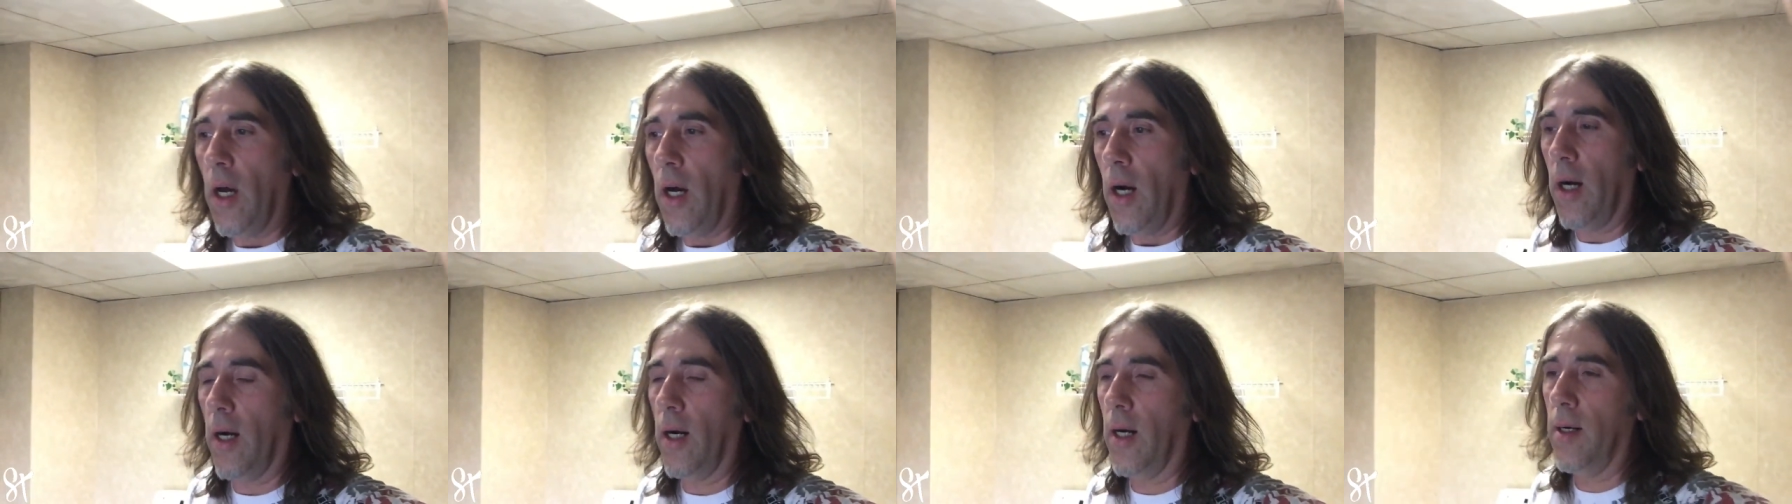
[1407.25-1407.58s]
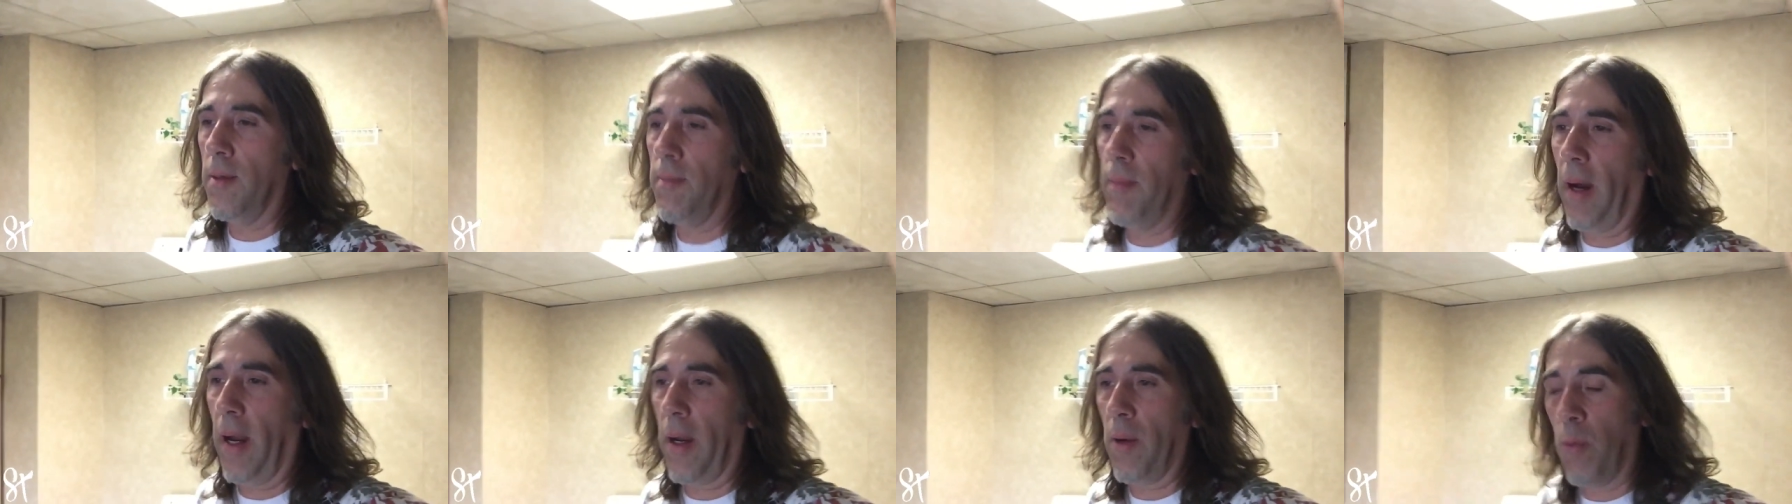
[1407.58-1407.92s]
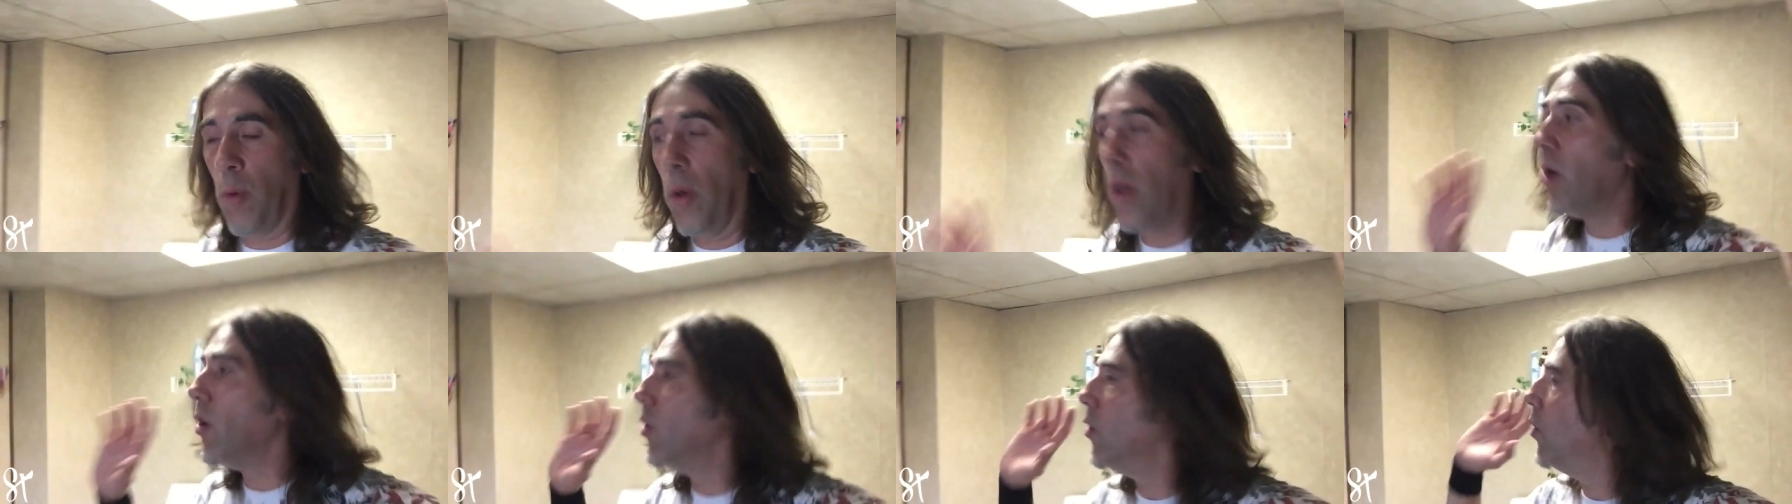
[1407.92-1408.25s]
Um, I
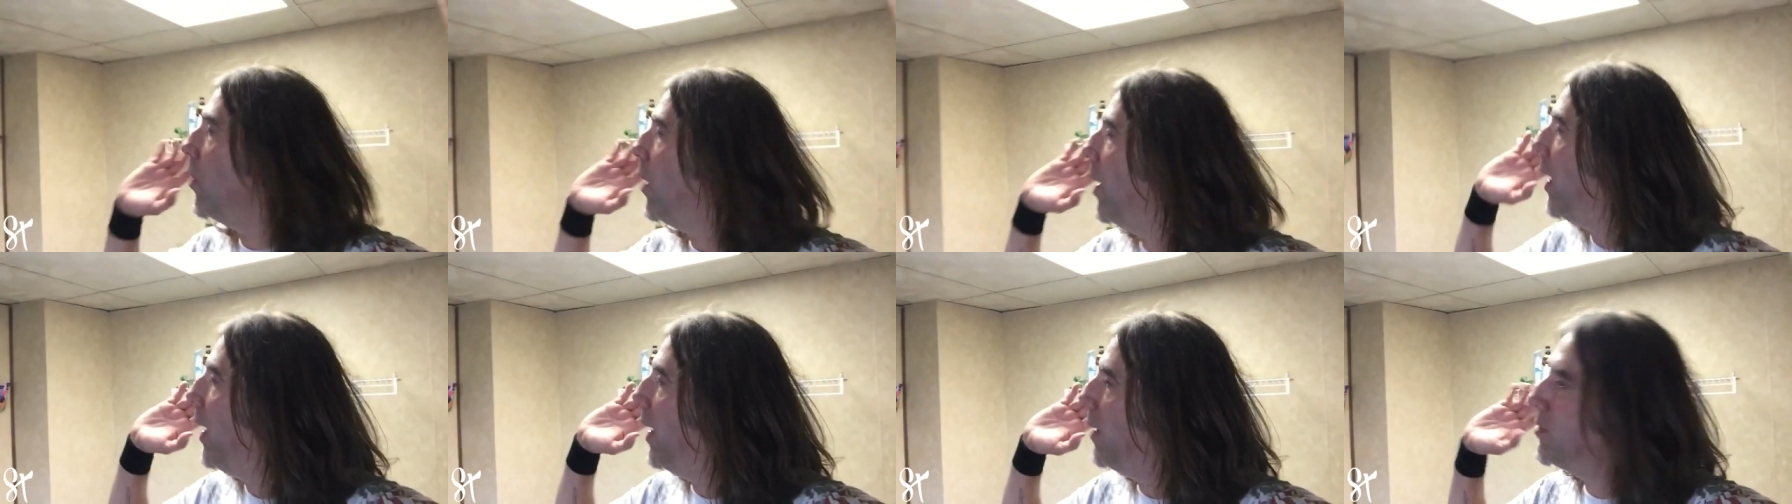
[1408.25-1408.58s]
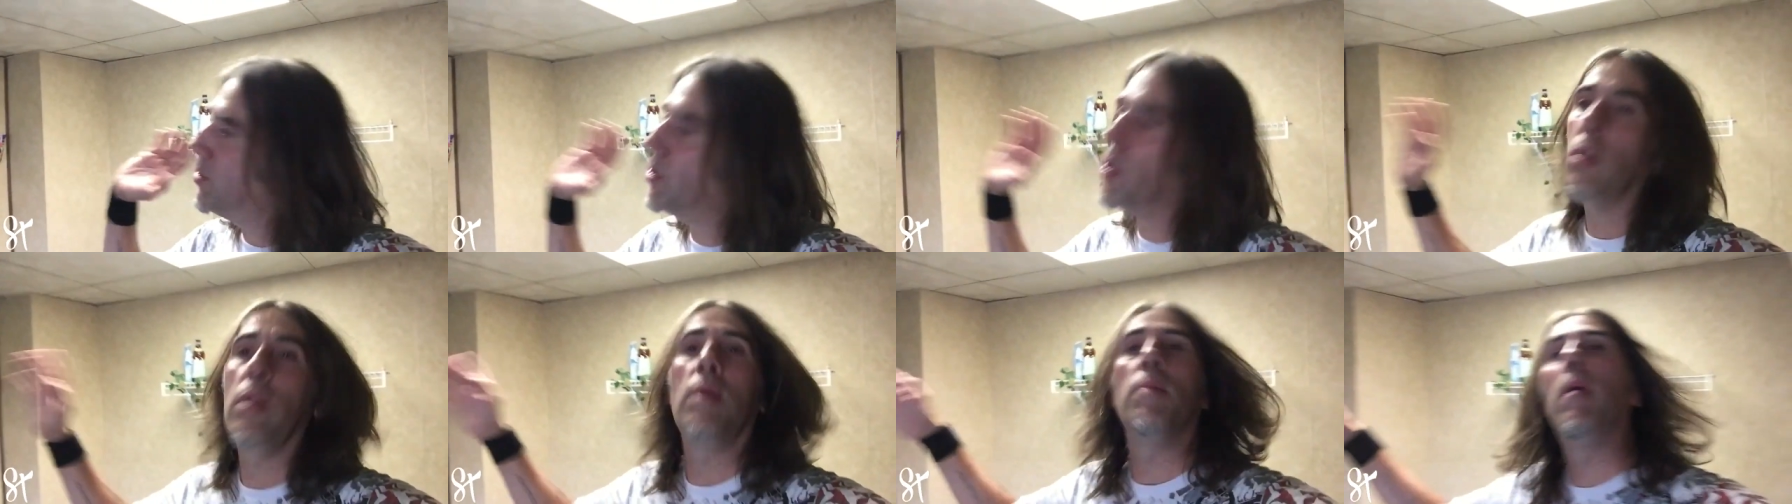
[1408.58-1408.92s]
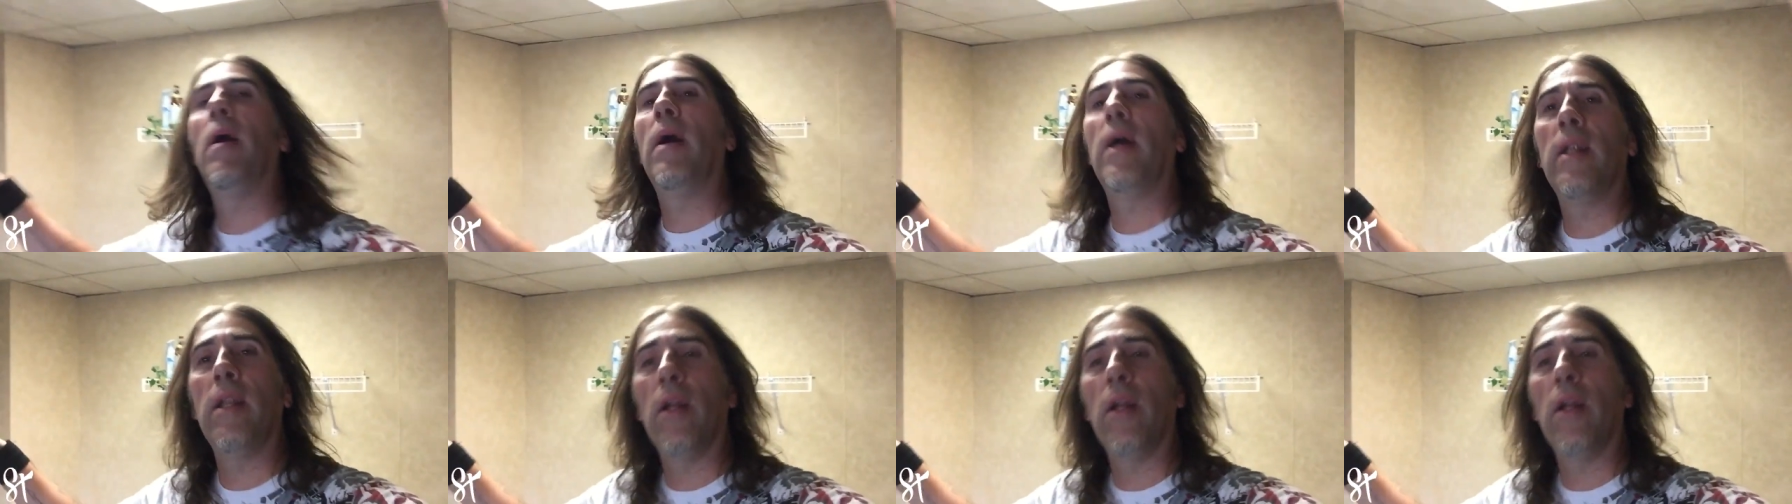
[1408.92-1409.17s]
will absolutely buy